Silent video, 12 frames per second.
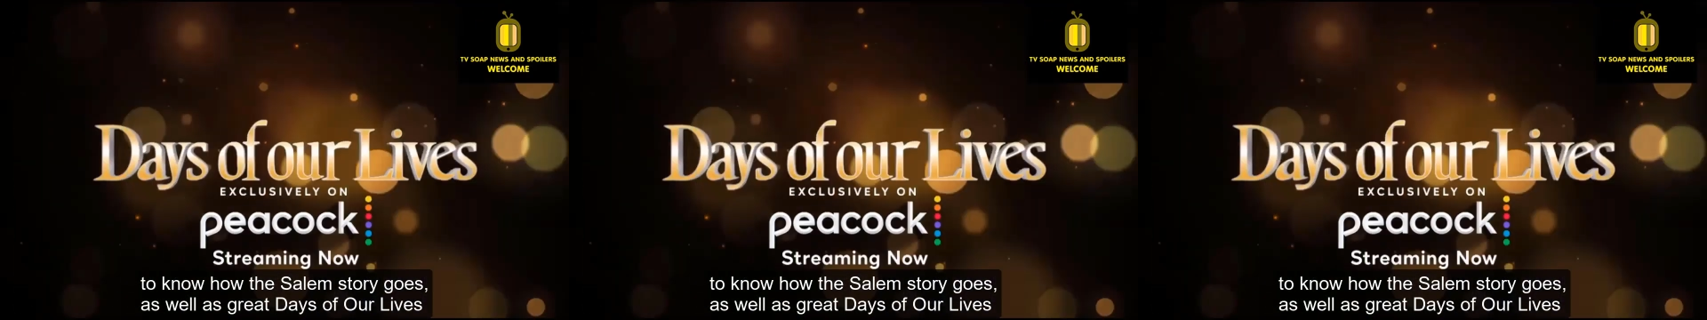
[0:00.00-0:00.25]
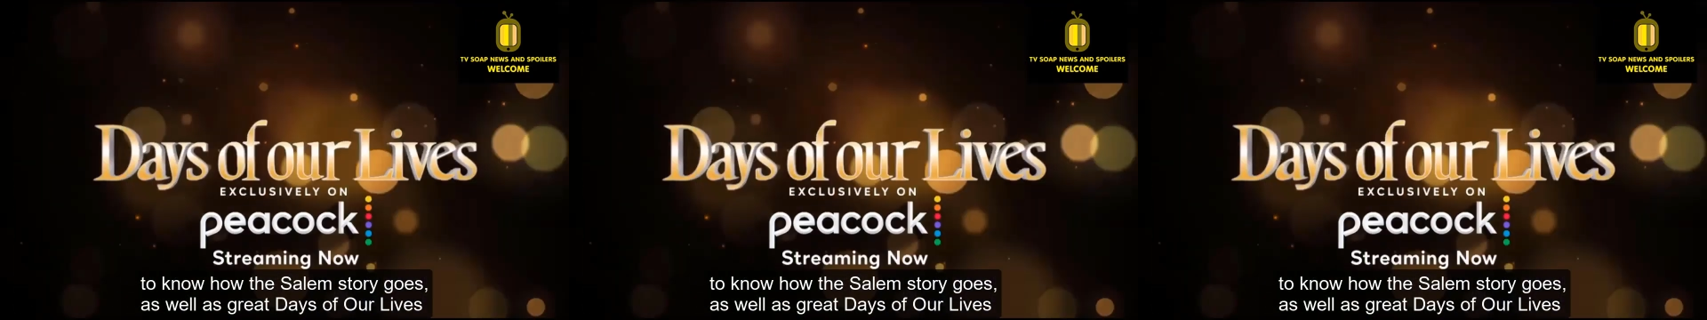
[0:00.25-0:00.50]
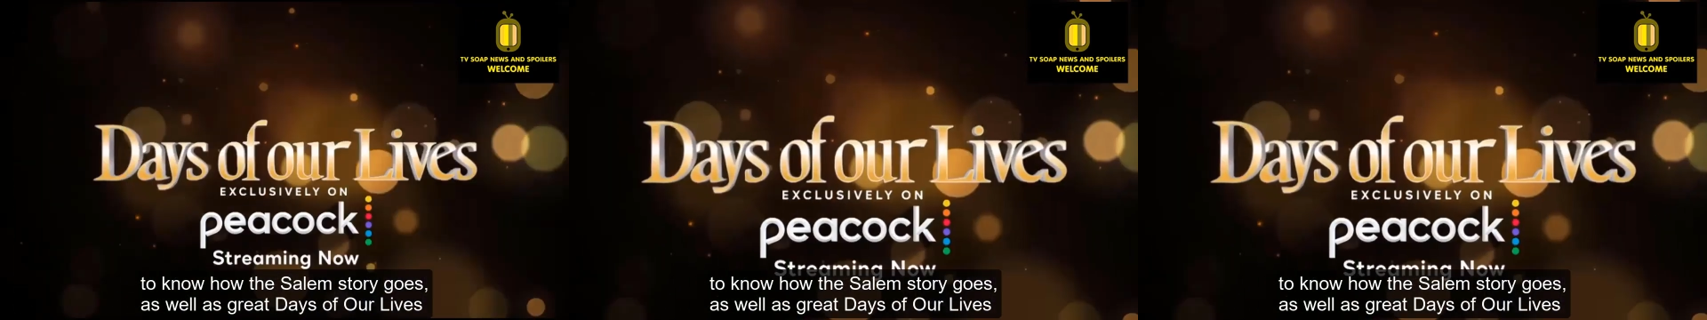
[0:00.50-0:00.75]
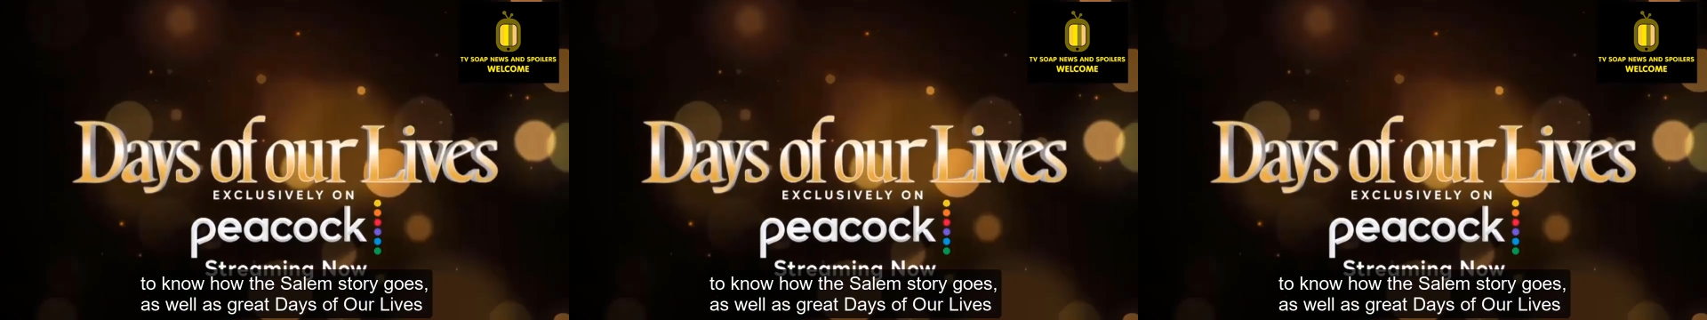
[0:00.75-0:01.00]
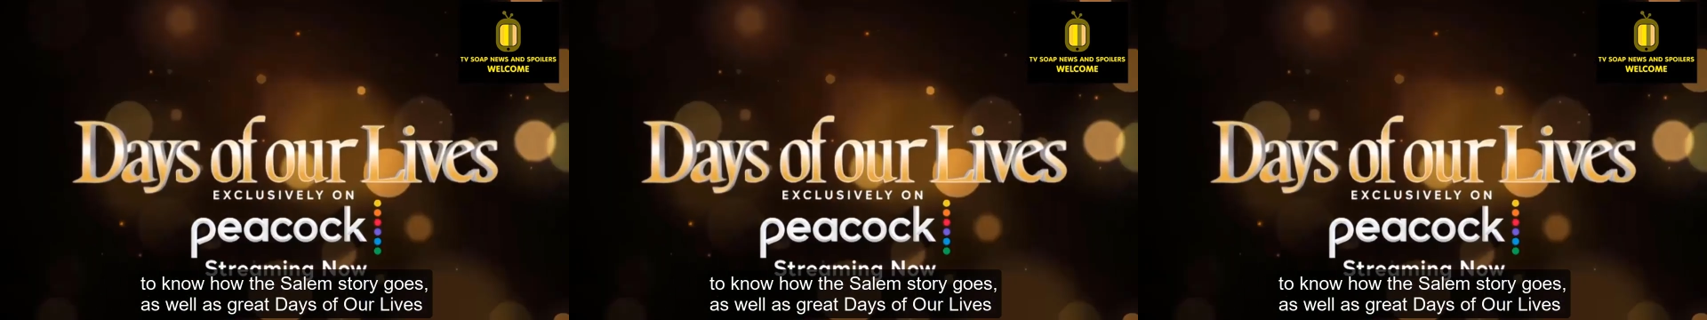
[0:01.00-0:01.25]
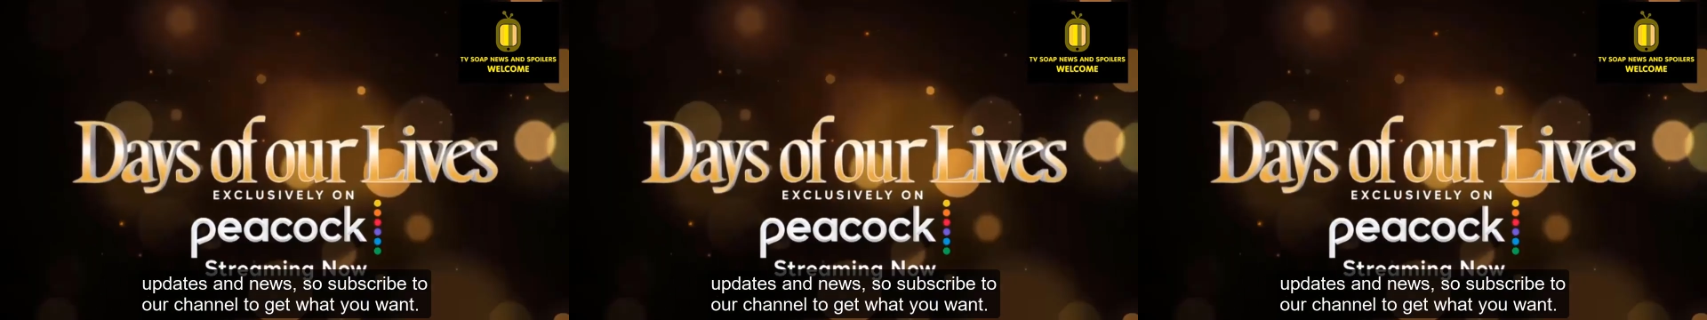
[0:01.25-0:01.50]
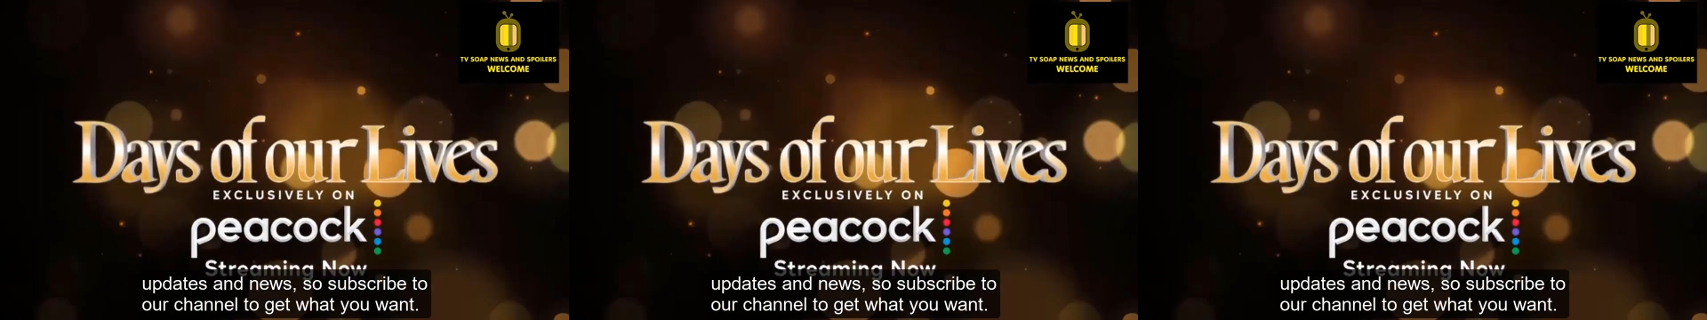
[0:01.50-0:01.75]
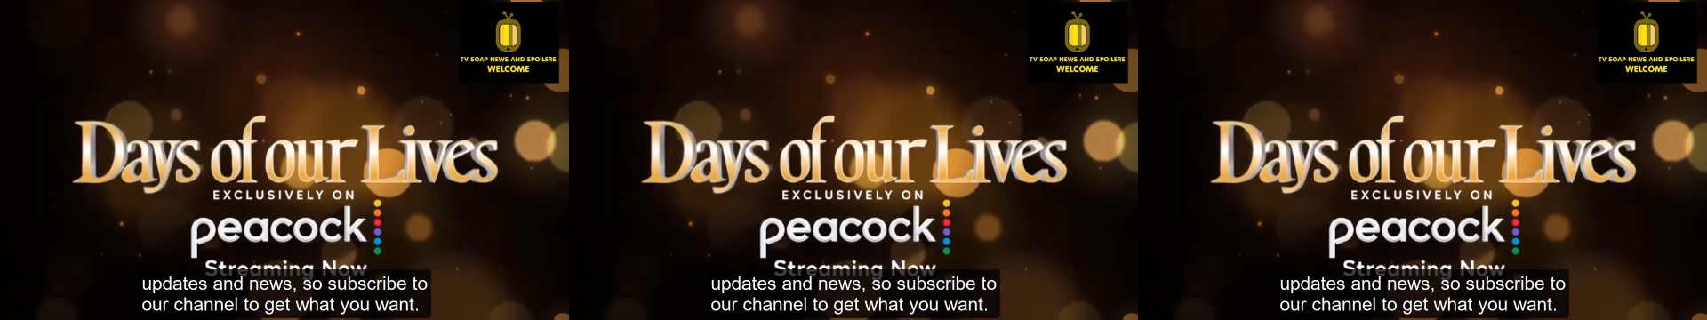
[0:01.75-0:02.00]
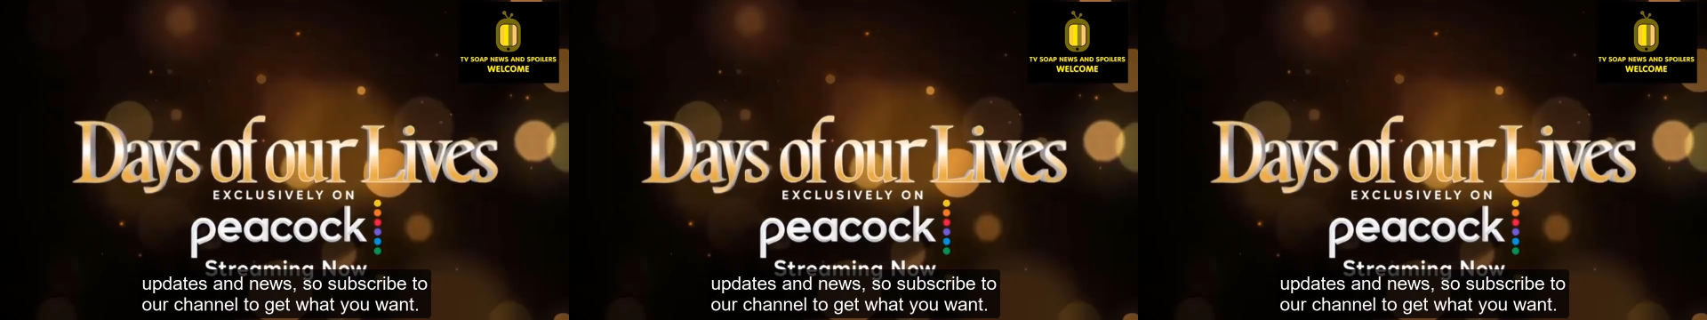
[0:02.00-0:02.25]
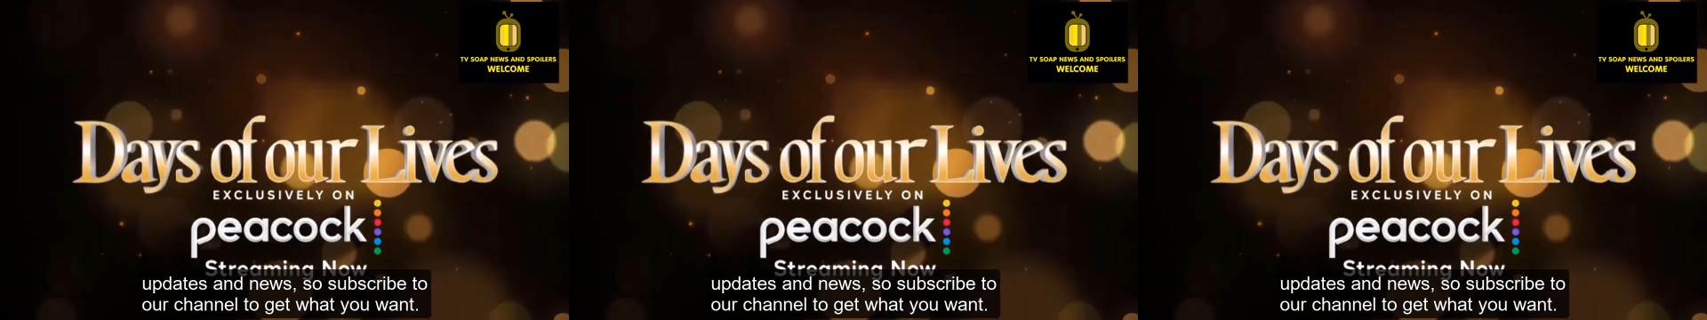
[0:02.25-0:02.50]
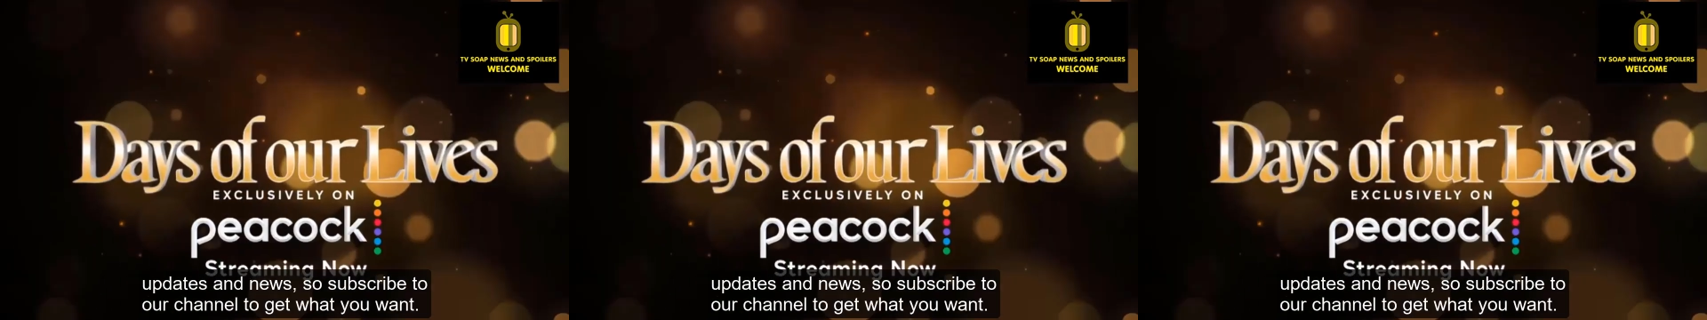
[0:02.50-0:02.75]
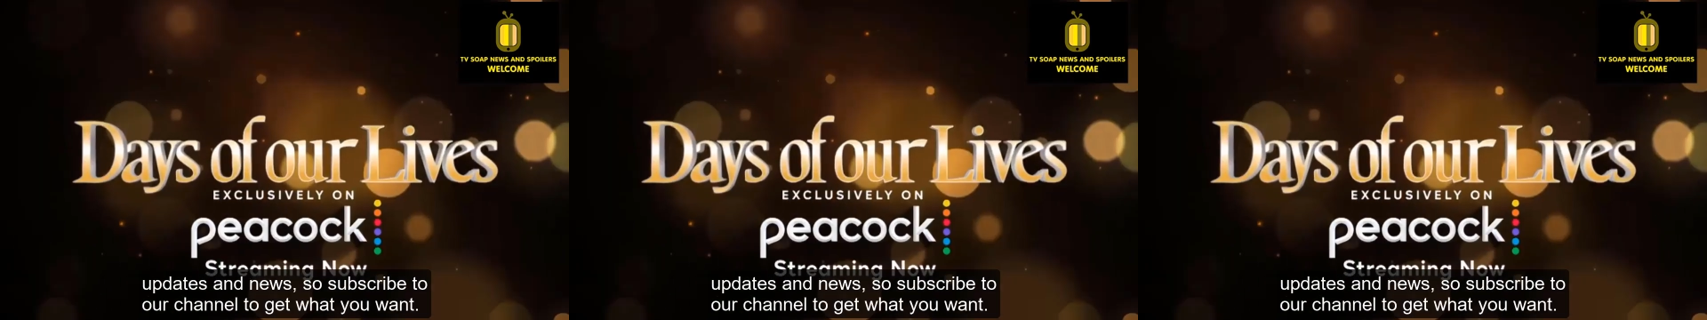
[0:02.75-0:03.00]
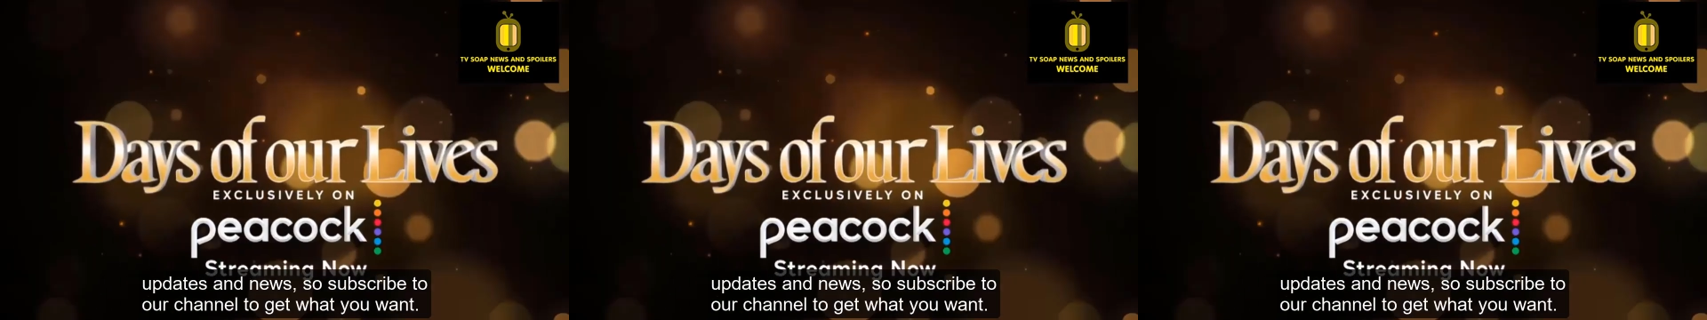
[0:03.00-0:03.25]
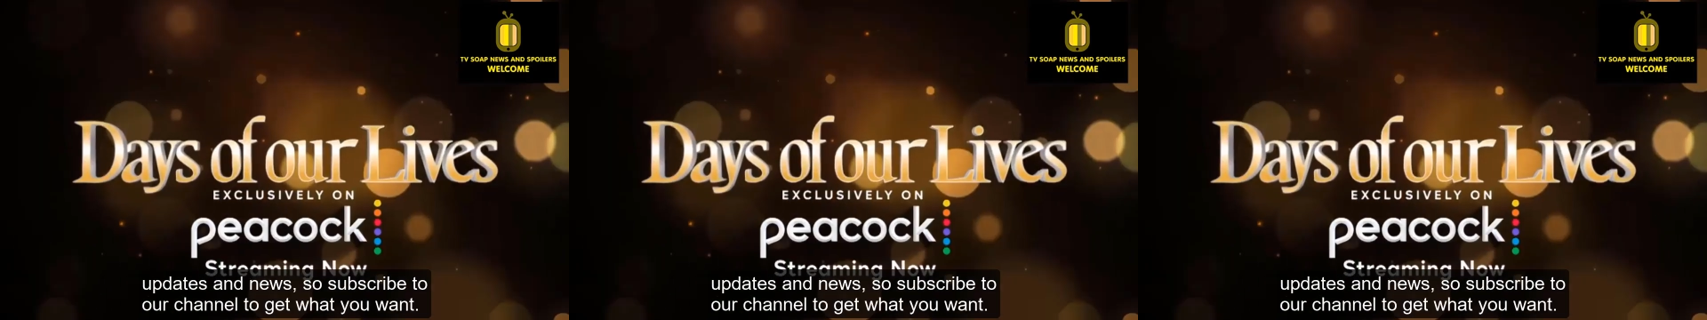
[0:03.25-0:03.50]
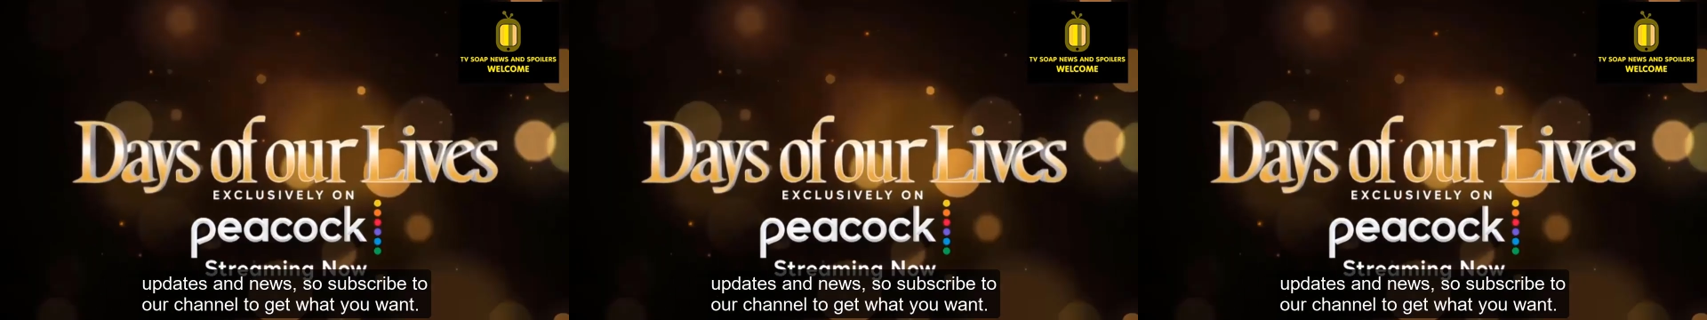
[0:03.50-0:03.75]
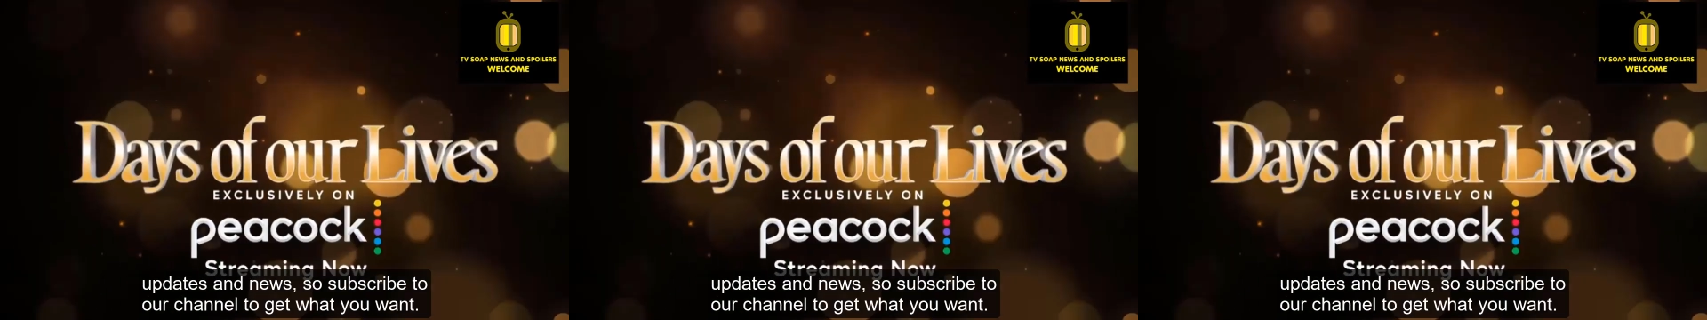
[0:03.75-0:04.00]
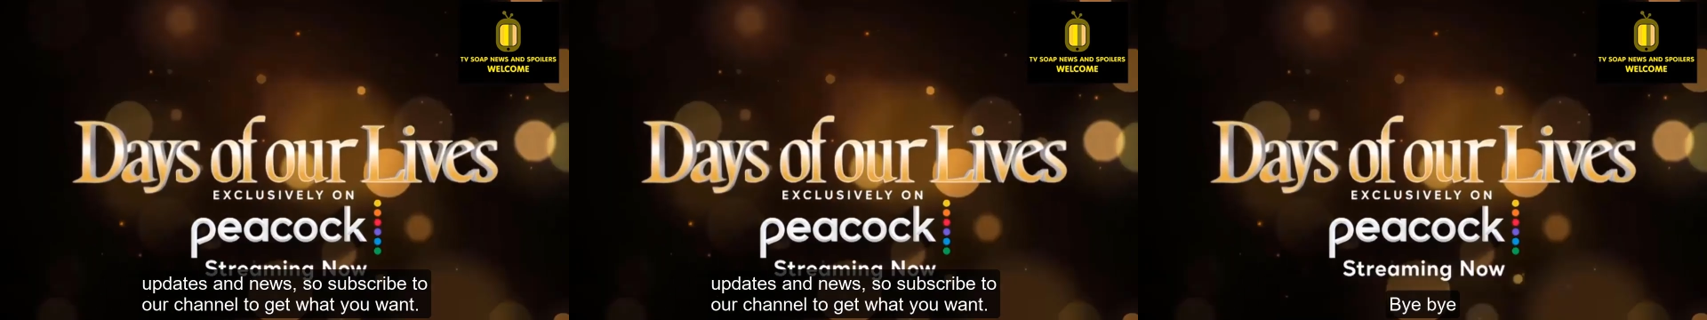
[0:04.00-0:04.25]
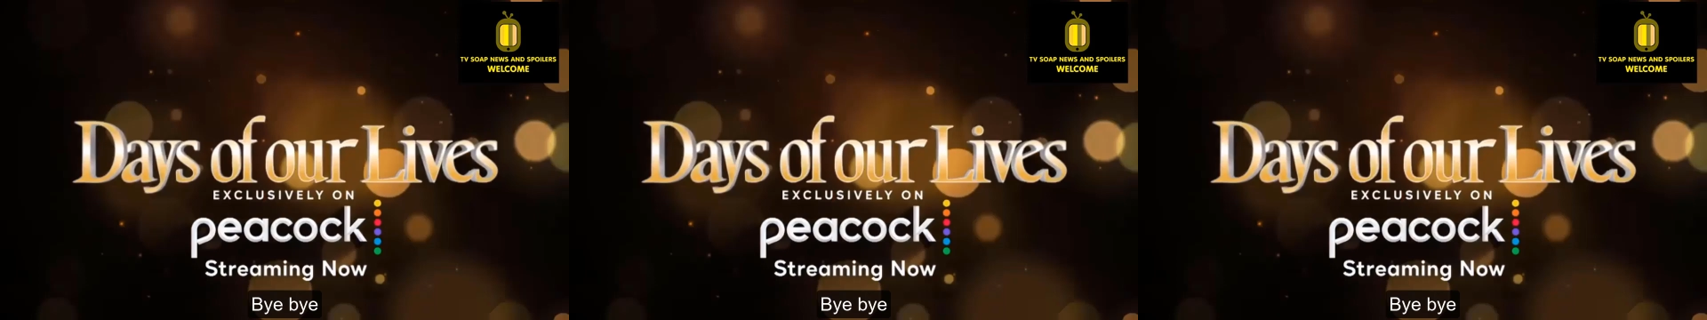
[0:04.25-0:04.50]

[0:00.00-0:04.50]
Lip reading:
Nobody's mouth can be seen.